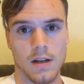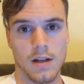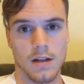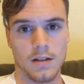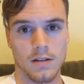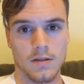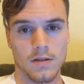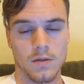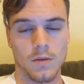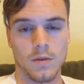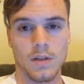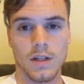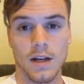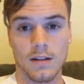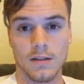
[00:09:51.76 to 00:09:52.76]
and so
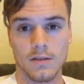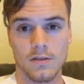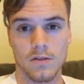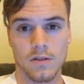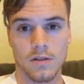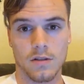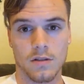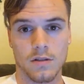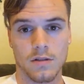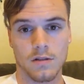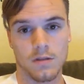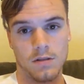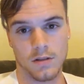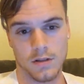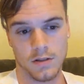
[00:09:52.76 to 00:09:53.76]
the oxygen
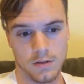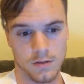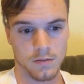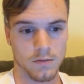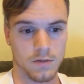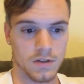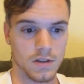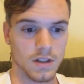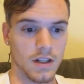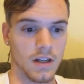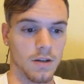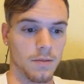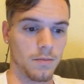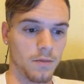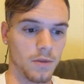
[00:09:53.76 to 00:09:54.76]
is what's going to
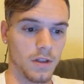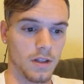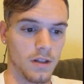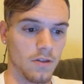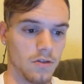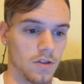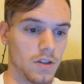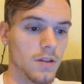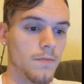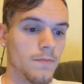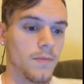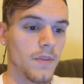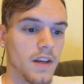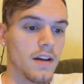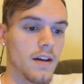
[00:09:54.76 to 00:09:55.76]
help with energy.
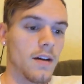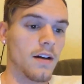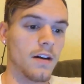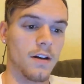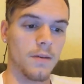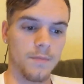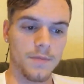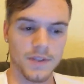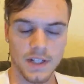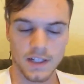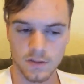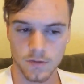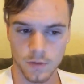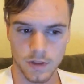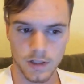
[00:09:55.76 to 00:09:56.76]

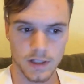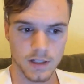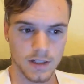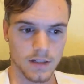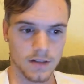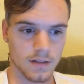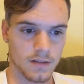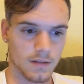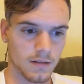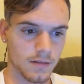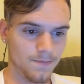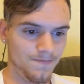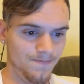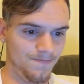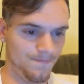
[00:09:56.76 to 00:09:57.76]
Next one is
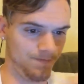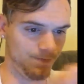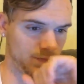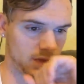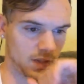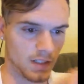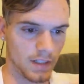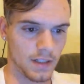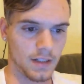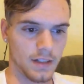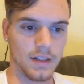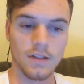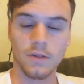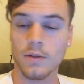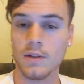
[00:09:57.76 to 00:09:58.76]

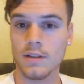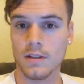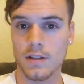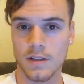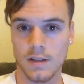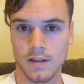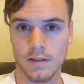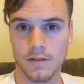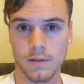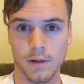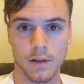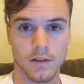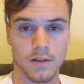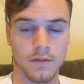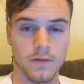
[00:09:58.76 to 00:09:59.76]
an increase in
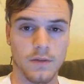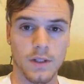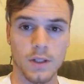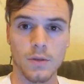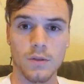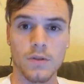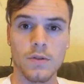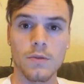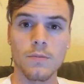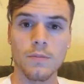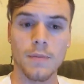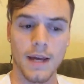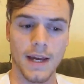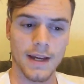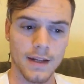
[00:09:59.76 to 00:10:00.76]
relative VO2
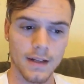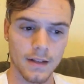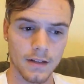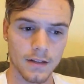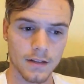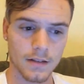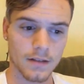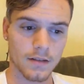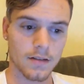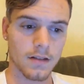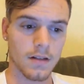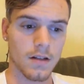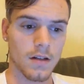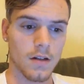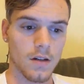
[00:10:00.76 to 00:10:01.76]
max,
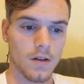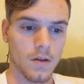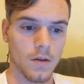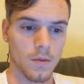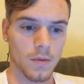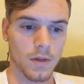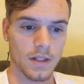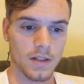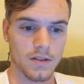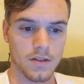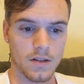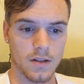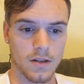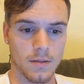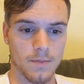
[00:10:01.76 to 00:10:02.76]
which